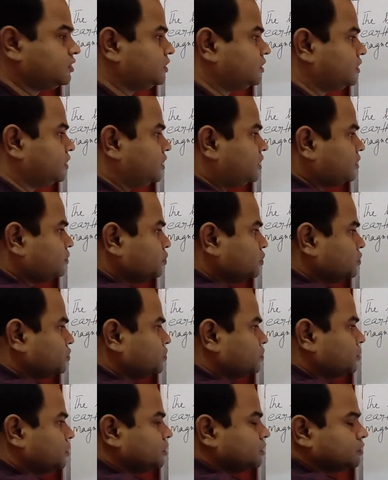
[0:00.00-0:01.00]
This
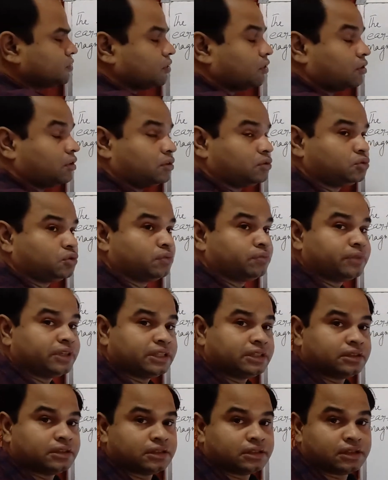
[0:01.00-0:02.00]
position is called
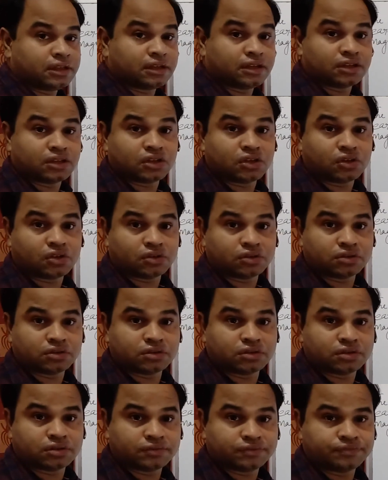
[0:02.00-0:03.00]
geometrical north.